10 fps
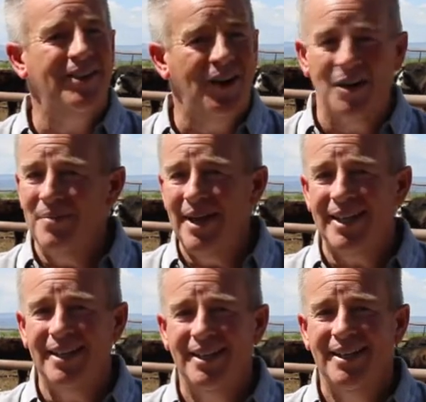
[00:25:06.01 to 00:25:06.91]
There aren't
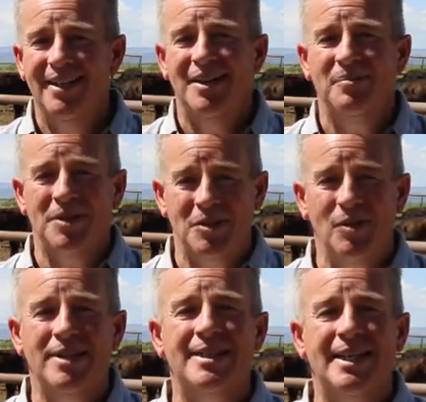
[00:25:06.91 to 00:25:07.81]
many, but the
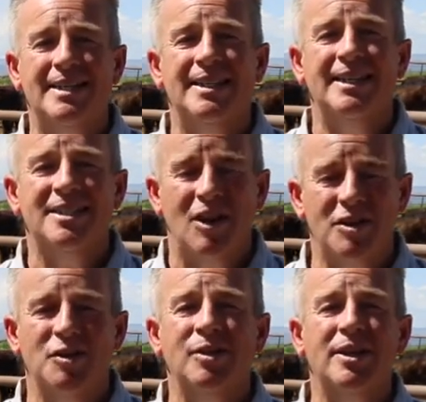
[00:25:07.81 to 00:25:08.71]
ones that exist
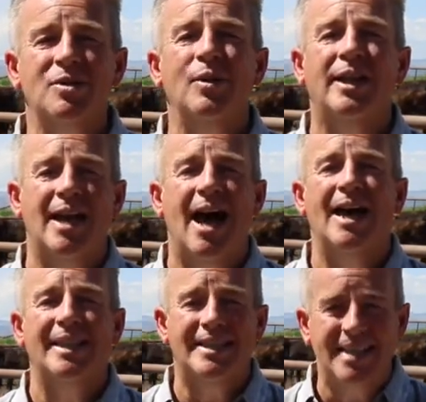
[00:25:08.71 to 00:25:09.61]
are doing it the way
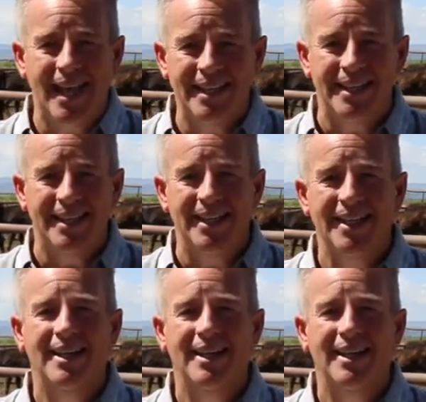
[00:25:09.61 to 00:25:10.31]
God intended,